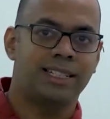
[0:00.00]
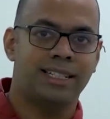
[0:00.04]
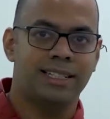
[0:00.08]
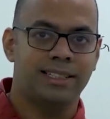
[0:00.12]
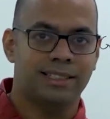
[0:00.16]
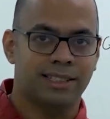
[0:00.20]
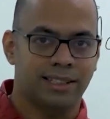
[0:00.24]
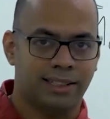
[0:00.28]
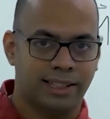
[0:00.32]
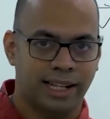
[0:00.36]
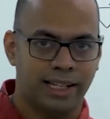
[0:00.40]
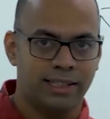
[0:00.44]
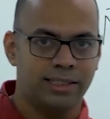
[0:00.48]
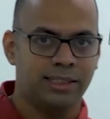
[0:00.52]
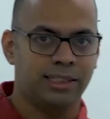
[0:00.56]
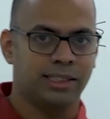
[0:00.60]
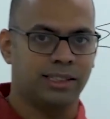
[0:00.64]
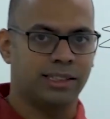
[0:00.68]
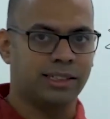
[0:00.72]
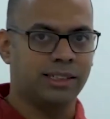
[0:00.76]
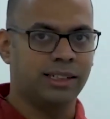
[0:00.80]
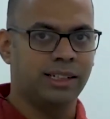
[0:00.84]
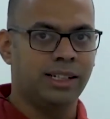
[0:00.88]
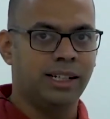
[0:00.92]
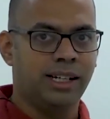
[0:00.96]
is a
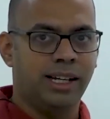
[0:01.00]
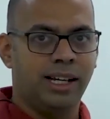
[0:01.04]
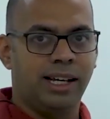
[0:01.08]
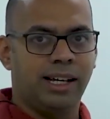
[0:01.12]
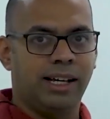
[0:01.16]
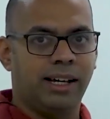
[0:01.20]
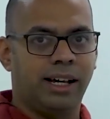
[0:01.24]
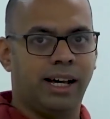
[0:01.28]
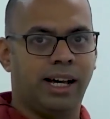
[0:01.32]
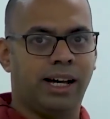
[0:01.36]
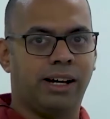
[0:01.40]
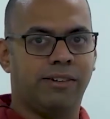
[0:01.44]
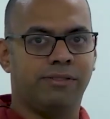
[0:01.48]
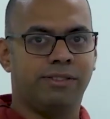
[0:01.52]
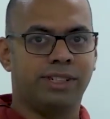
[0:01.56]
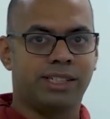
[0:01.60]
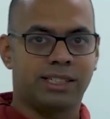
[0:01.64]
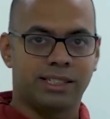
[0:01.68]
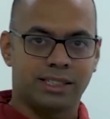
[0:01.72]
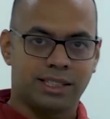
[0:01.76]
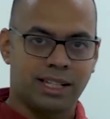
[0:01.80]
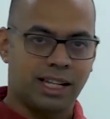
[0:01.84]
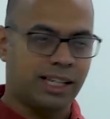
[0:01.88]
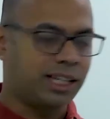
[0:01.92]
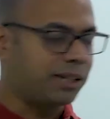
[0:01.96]
tensor, which
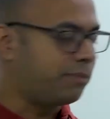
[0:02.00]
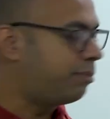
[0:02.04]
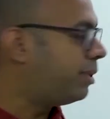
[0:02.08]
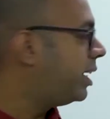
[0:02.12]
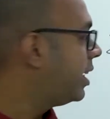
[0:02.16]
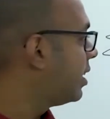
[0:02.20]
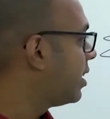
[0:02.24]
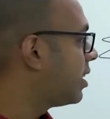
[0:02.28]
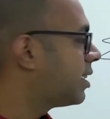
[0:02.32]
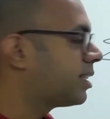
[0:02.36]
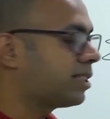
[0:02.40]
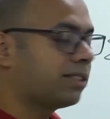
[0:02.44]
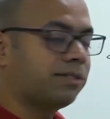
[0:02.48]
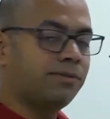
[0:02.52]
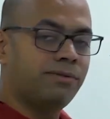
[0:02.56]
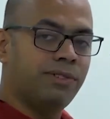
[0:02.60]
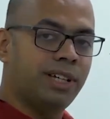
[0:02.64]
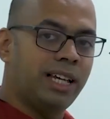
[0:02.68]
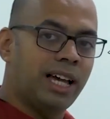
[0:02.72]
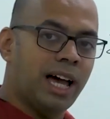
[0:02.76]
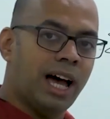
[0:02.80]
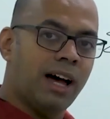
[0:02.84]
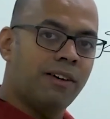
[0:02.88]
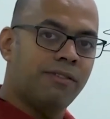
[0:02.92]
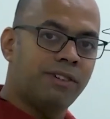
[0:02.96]
is like a matrix.
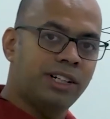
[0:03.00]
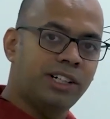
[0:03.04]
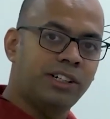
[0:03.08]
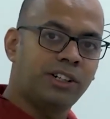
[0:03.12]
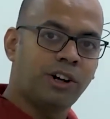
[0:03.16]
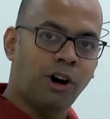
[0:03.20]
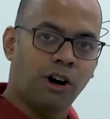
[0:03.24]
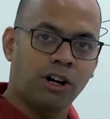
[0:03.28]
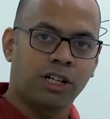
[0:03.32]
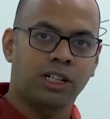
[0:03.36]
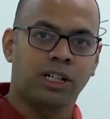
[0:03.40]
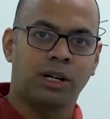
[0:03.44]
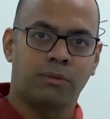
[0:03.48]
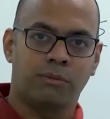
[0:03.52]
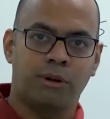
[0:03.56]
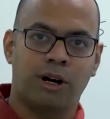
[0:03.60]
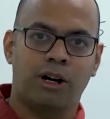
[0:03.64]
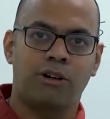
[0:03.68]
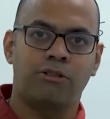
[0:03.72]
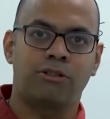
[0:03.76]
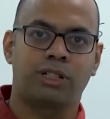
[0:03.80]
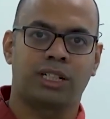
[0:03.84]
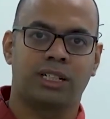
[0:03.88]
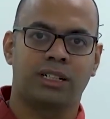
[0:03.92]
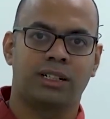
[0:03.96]
We haven't talked
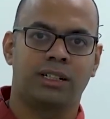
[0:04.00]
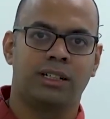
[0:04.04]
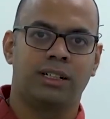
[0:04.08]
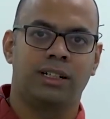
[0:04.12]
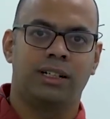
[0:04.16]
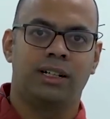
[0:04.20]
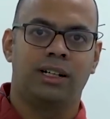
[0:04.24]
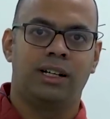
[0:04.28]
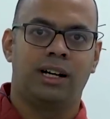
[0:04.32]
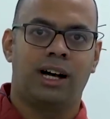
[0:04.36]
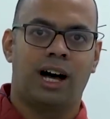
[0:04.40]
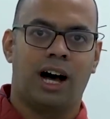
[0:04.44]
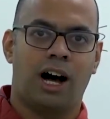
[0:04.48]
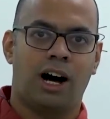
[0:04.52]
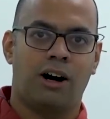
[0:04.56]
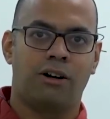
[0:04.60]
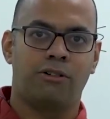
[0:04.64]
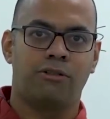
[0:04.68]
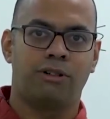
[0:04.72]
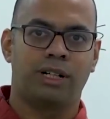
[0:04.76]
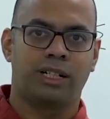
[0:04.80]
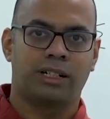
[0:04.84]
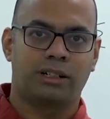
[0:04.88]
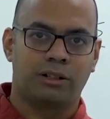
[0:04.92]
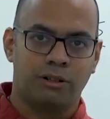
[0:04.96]
about
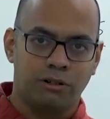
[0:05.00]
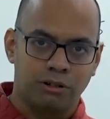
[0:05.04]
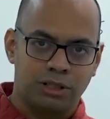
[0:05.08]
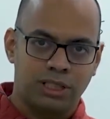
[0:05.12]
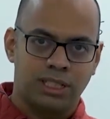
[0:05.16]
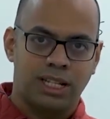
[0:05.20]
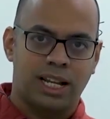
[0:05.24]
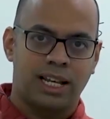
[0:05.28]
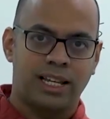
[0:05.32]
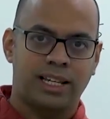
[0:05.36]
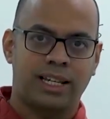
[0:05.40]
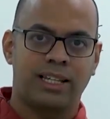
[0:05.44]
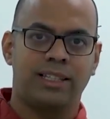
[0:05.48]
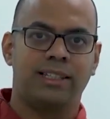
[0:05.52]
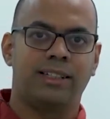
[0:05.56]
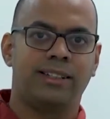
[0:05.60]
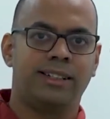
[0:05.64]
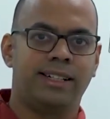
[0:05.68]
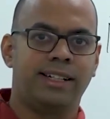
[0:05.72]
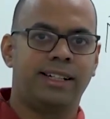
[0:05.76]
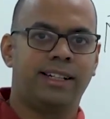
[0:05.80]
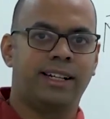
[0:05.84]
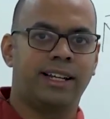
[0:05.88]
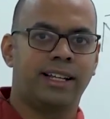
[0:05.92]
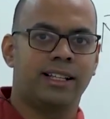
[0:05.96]
how it looks like and the
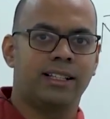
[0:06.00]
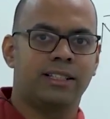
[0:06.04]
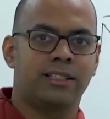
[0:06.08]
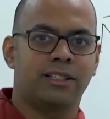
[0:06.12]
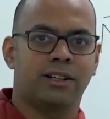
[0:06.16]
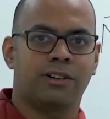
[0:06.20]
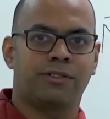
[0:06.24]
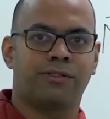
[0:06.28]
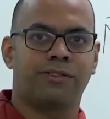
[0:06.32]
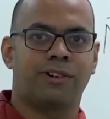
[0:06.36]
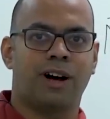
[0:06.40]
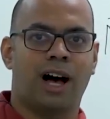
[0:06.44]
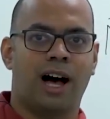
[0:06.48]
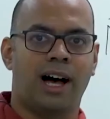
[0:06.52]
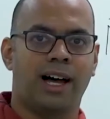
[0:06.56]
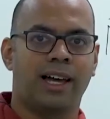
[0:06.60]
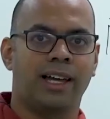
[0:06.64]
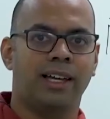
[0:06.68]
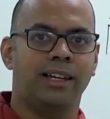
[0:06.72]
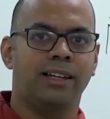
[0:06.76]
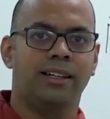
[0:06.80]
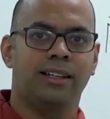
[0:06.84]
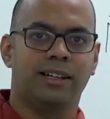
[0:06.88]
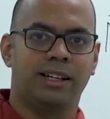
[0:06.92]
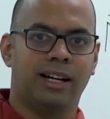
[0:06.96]
details of
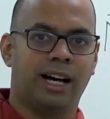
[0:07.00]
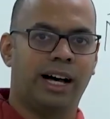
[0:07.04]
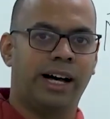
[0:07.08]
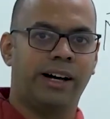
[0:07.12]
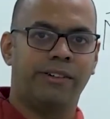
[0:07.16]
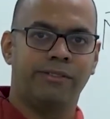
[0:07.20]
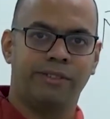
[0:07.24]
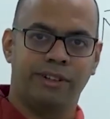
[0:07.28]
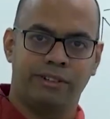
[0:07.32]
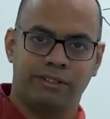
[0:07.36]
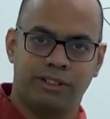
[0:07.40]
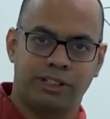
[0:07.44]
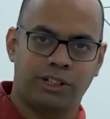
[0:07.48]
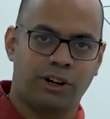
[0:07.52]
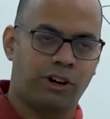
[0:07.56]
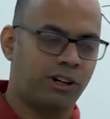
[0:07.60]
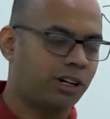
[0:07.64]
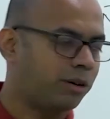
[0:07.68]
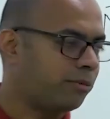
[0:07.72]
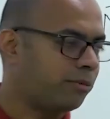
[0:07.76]
I. We will talk